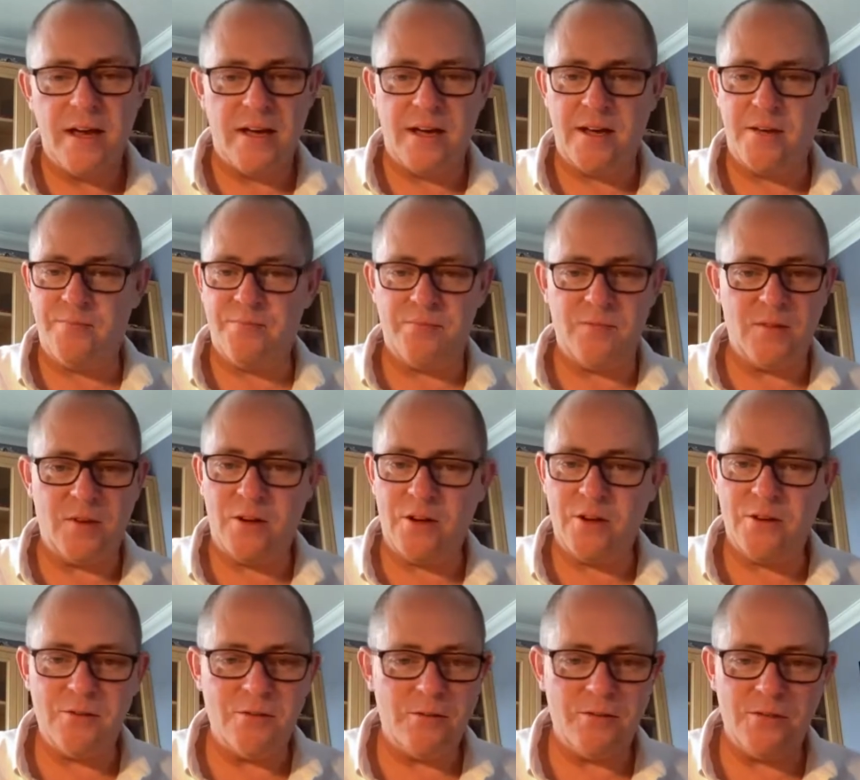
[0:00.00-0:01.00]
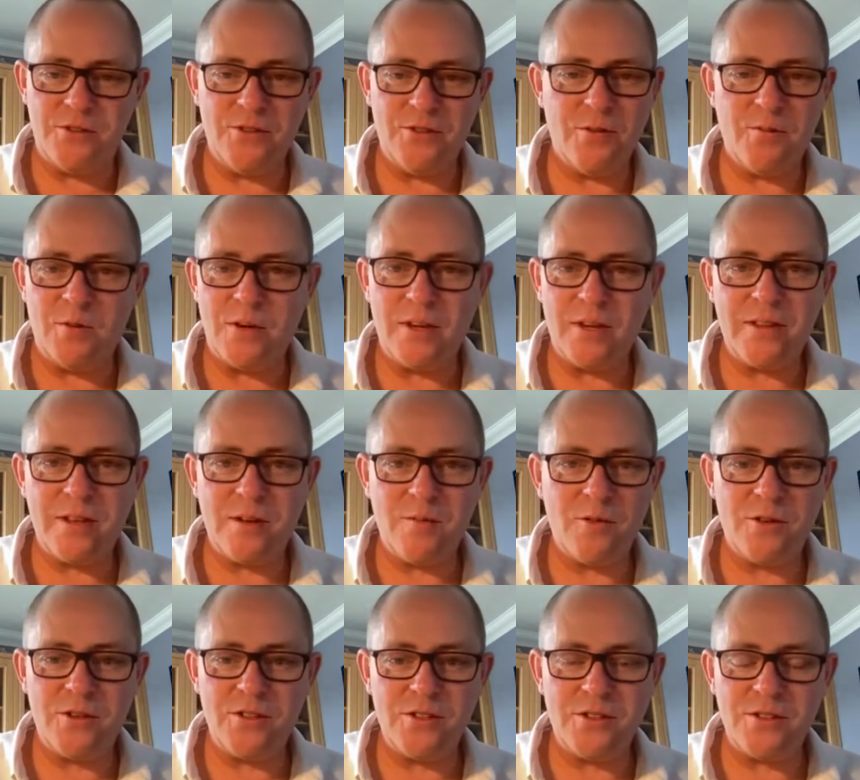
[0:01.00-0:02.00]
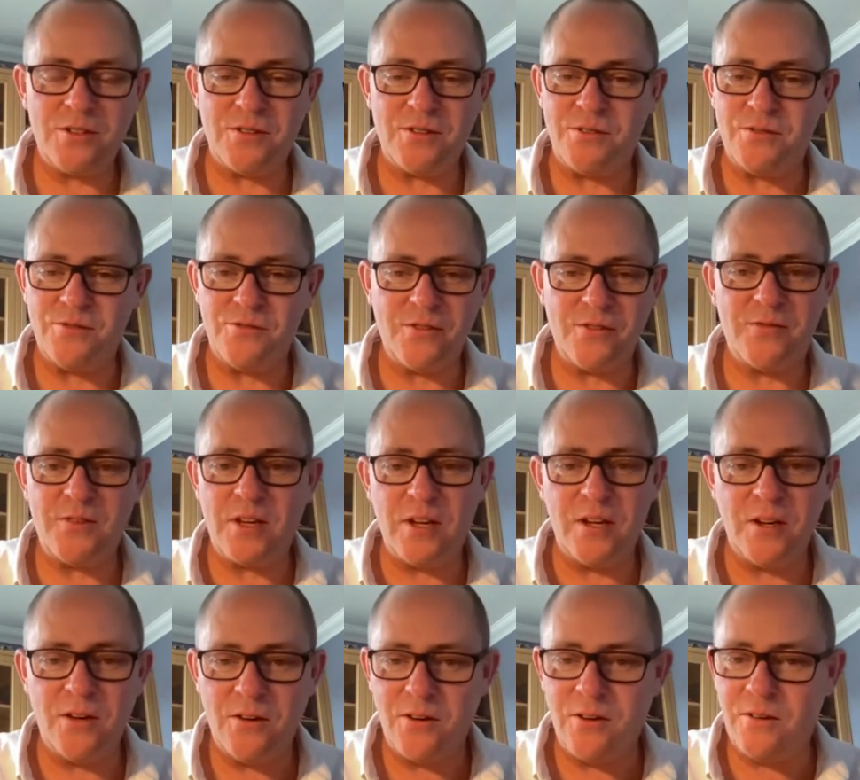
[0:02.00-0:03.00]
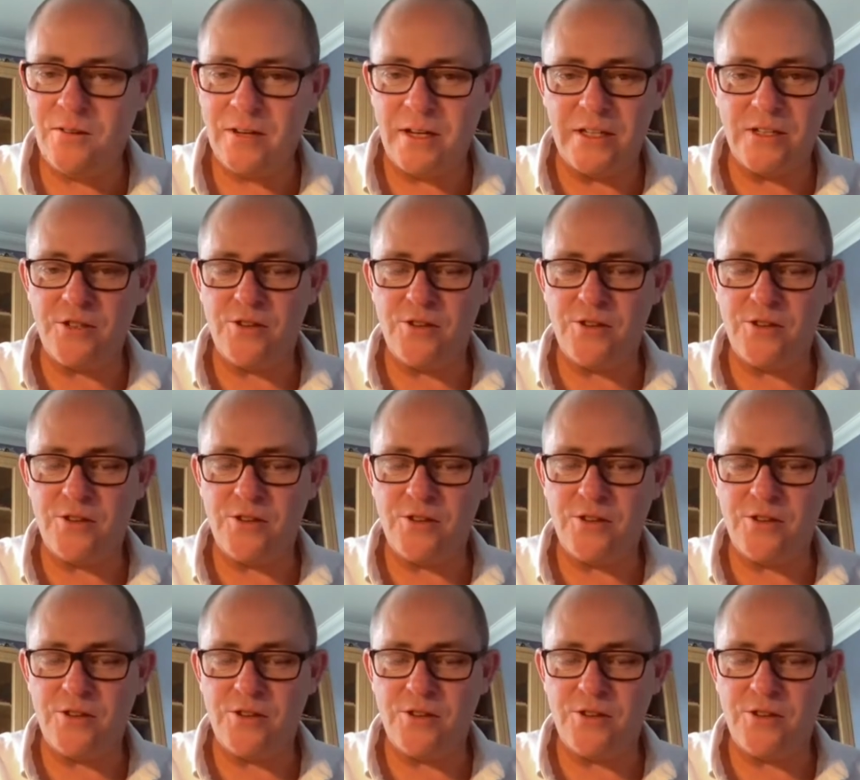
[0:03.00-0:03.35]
you know, doing whatever they want to do, drifting along,